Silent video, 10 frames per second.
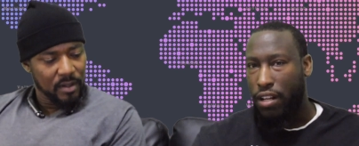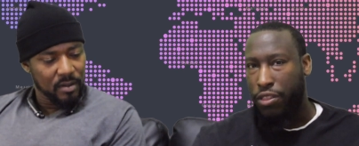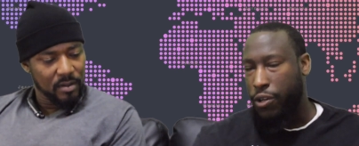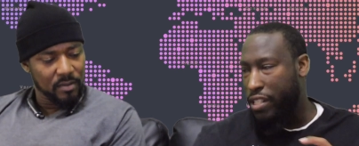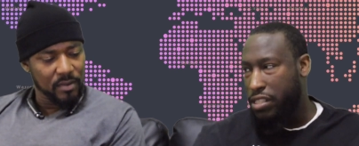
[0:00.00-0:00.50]

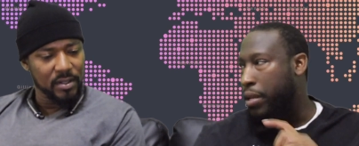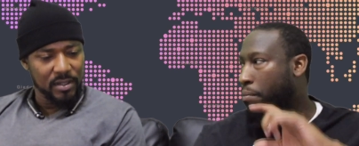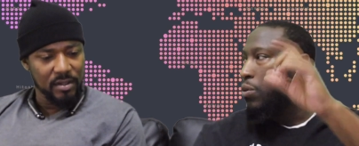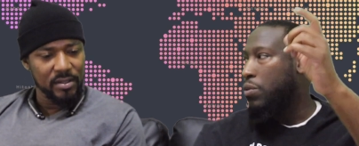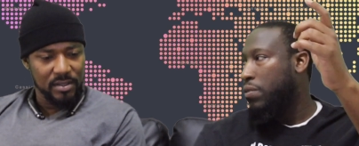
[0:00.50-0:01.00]
Speaker 1: a thirty
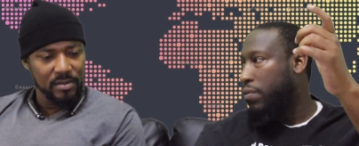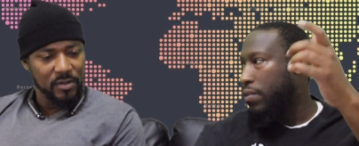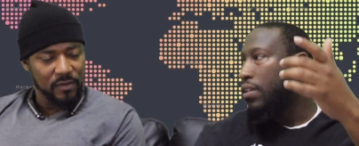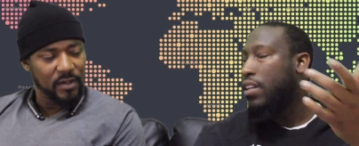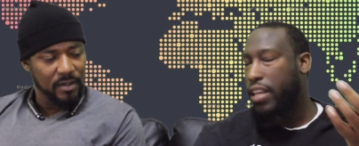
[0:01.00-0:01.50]
cent move. thirty
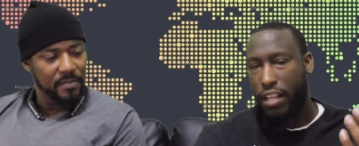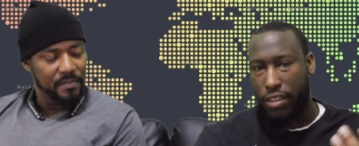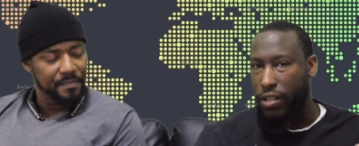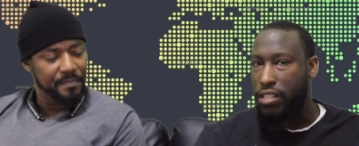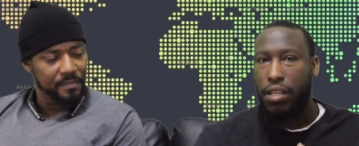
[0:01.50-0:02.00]
cent move, yeah.
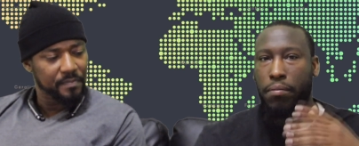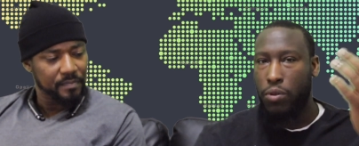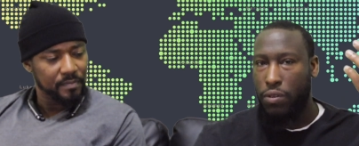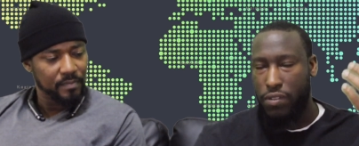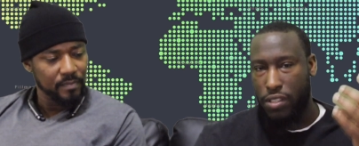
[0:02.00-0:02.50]
Yeah, thirty
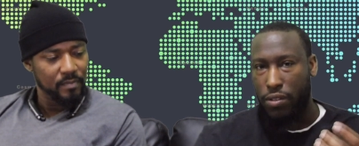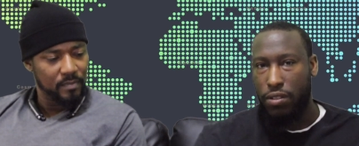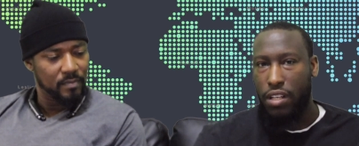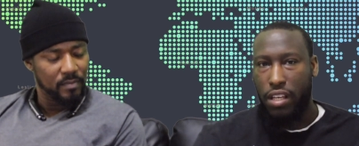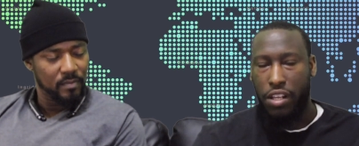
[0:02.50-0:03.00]
cent move.
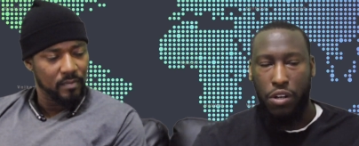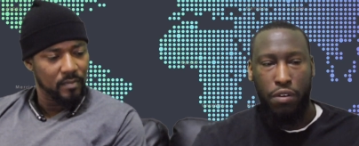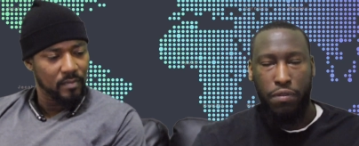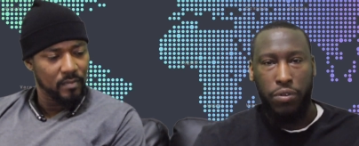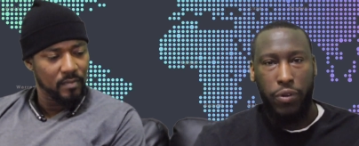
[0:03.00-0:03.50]
So it'll
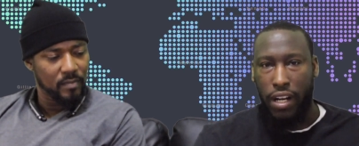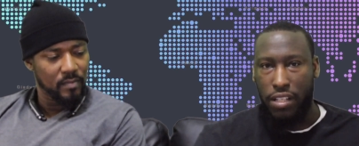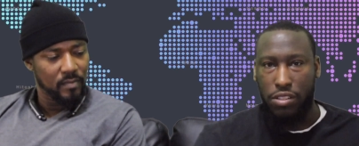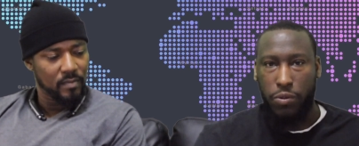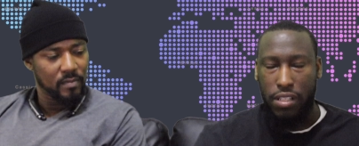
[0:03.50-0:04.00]
go from three
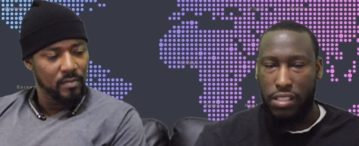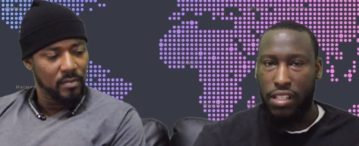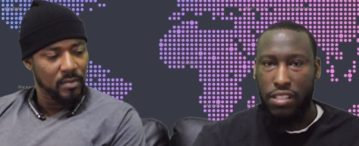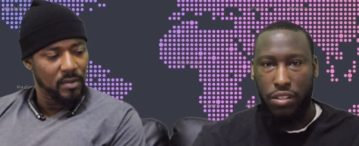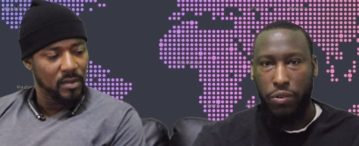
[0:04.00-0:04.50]
dollars and twenty
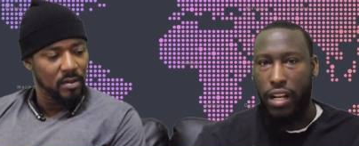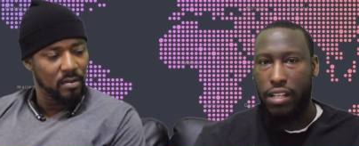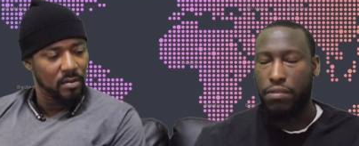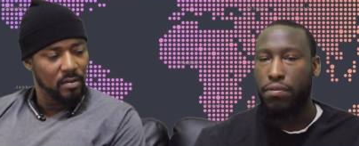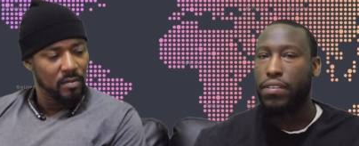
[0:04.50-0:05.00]
cents to three
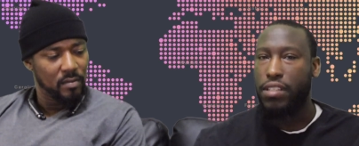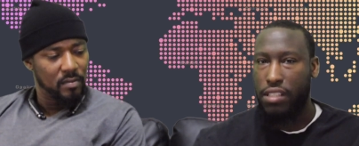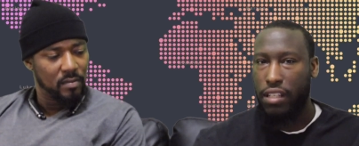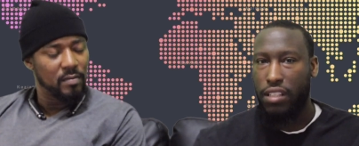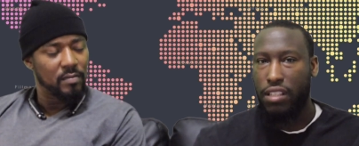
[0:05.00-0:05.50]
dollars and fifty
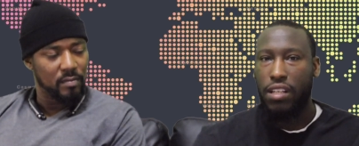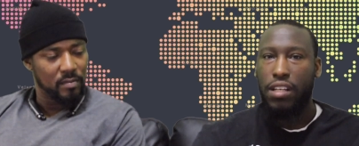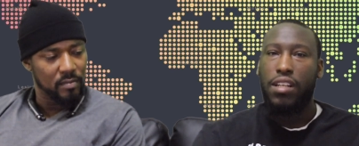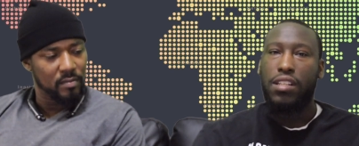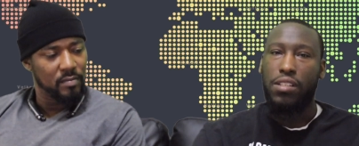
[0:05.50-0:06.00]
cents.
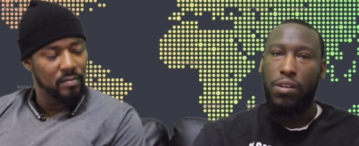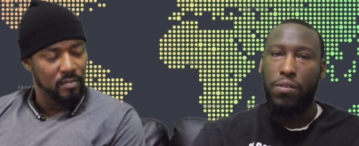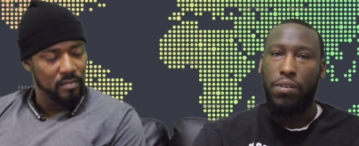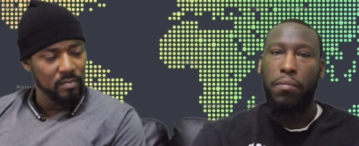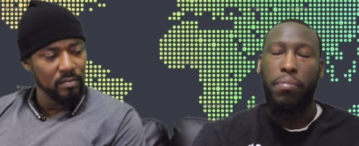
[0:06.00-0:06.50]
Mm-hmm.
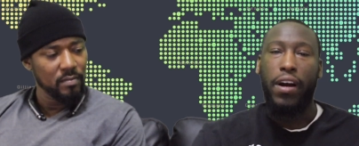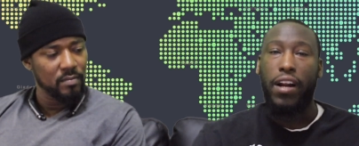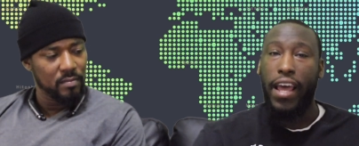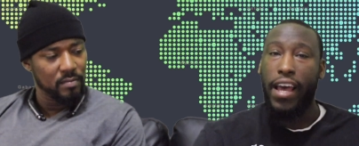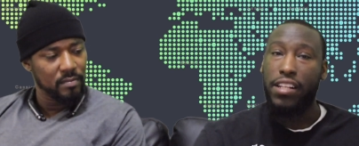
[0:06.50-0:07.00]
So
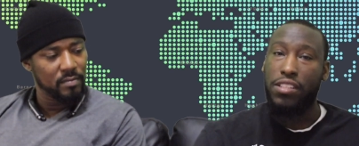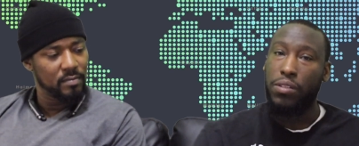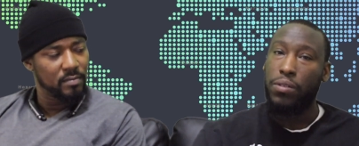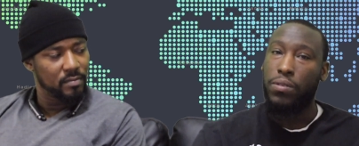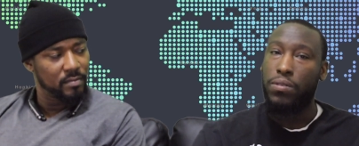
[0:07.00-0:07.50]
compare that
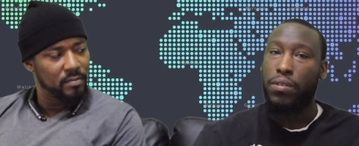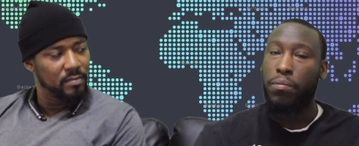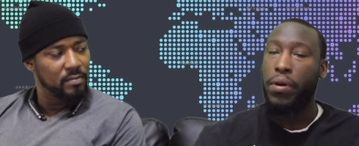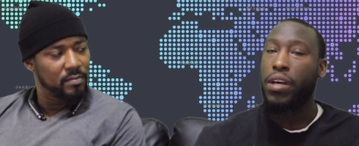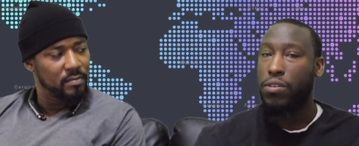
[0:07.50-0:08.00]
to
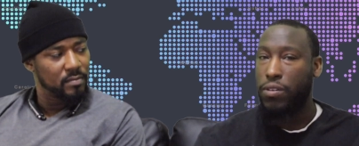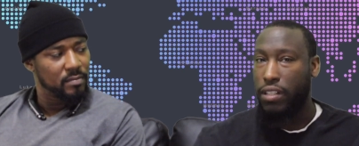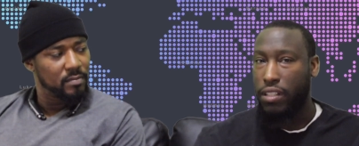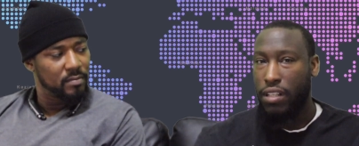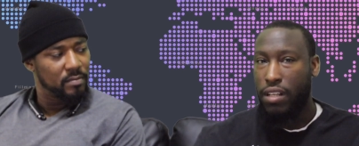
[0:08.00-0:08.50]

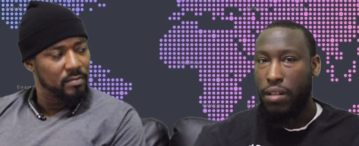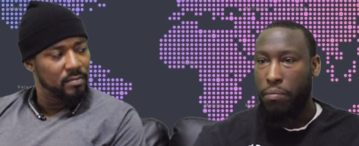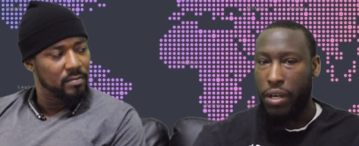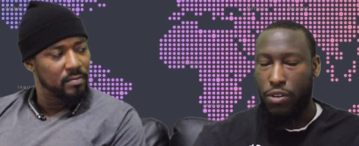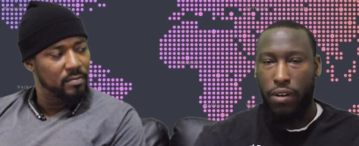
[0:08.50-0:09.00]
Bitcoin.
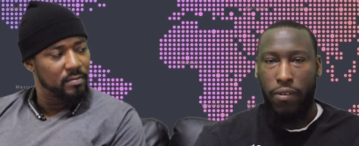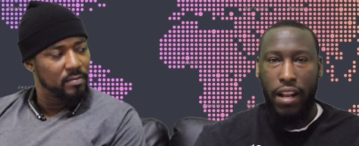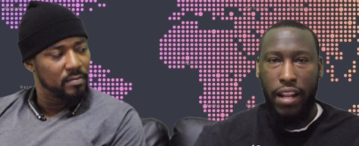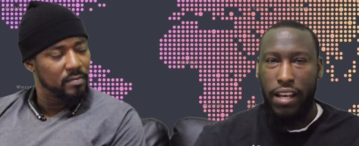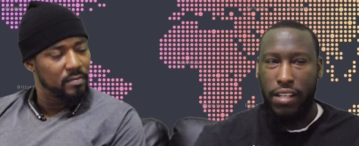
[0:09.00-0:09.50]
Bitcoin
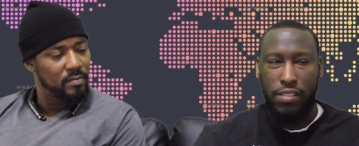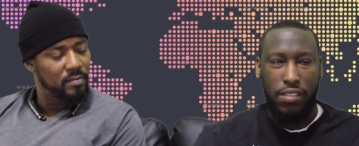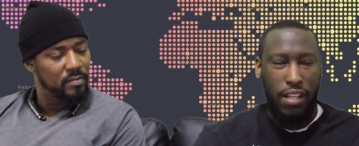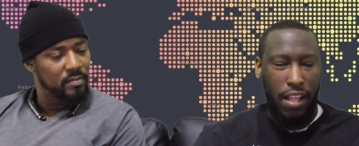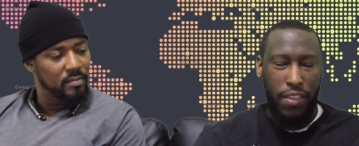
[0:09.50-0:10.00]
right now
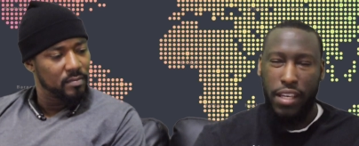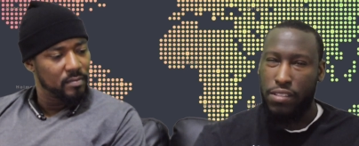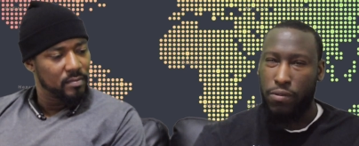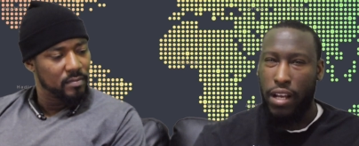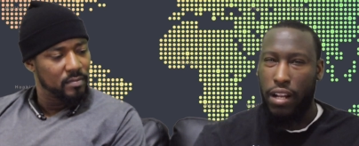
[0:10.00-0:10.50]
is, I
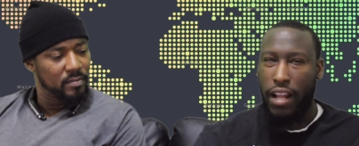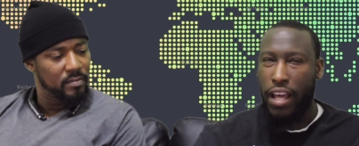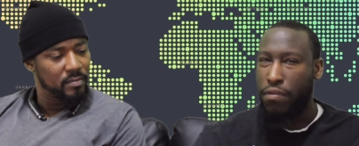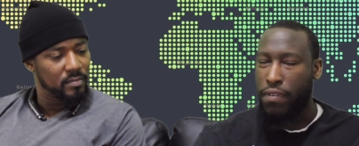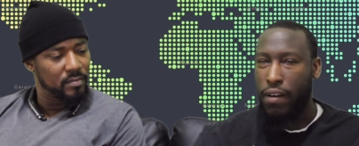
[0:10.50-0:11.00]
think it's around
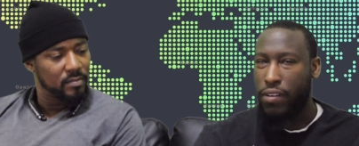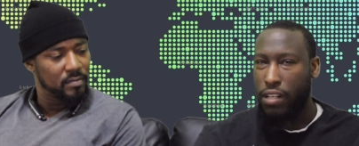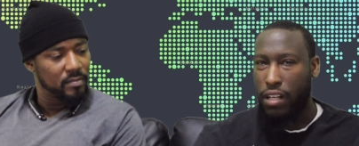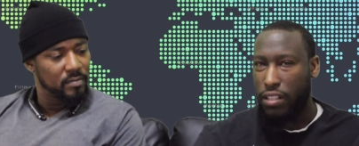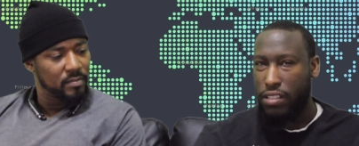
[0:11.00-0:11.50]
nine thousand five
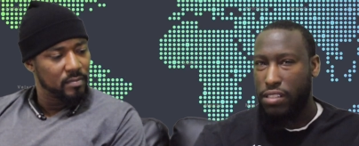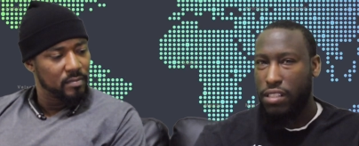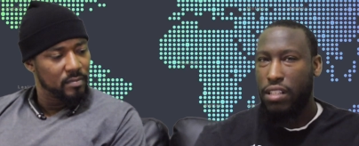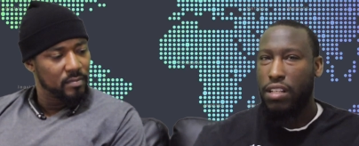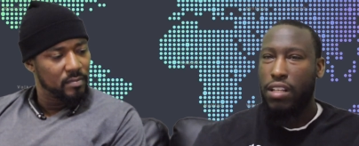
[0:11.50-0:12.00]
hundred
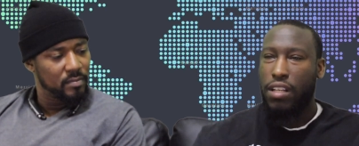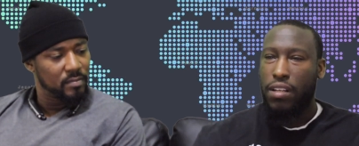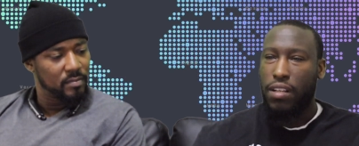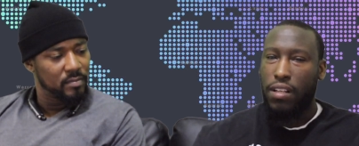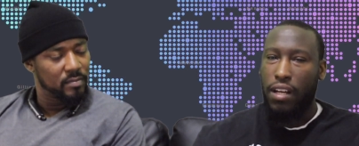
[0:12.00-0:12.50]
dollars.
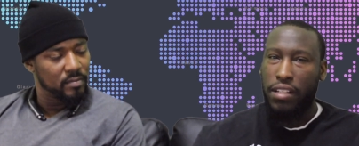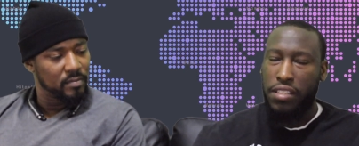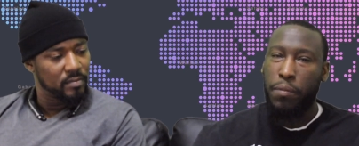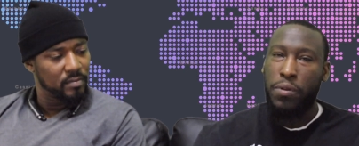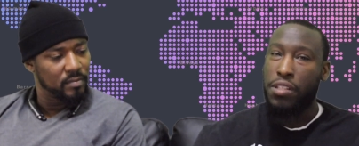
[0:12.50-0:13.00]

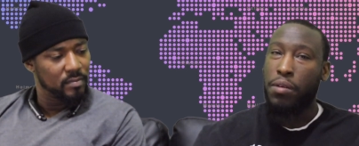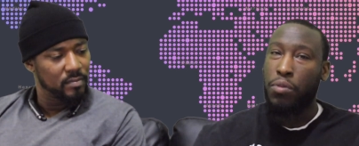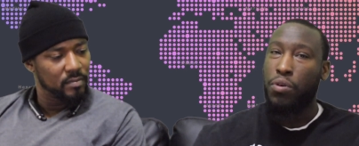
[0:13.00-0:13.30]
A ten percent